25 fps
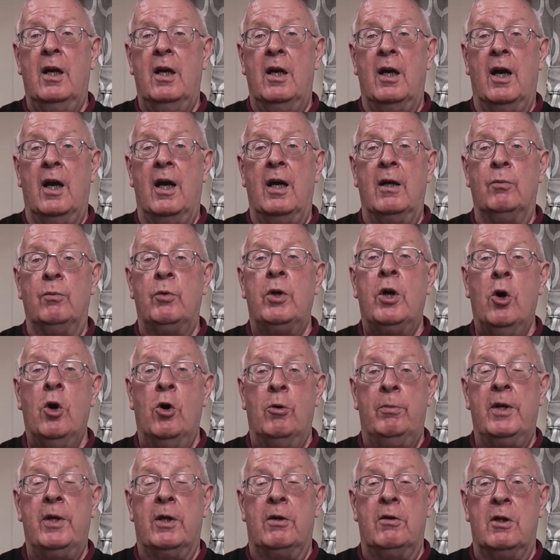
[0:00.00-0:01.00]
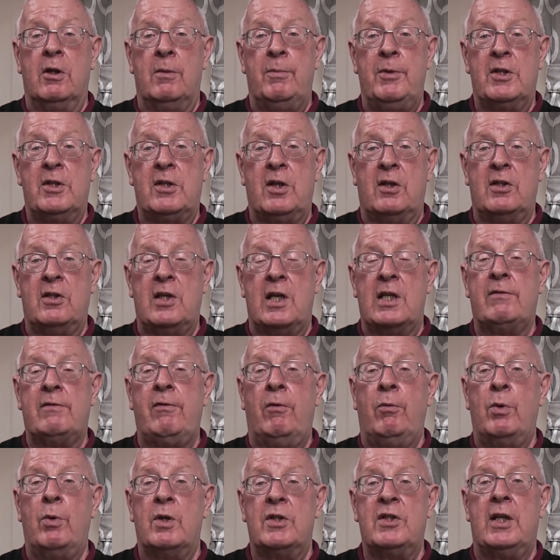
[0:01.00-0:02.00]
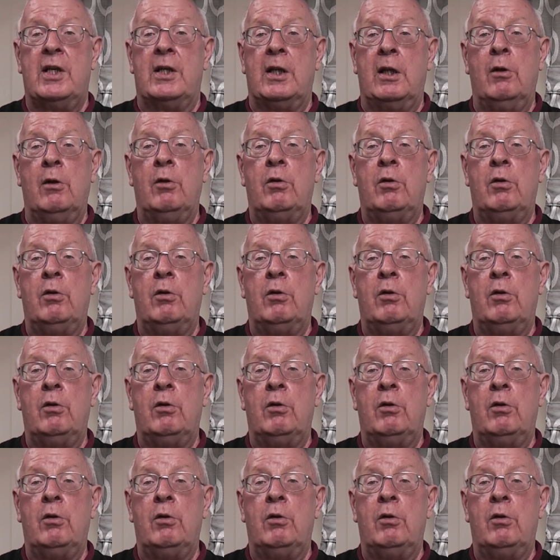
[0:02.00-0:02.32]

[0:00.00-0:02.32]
And we hope they're going to be successful. We're certainly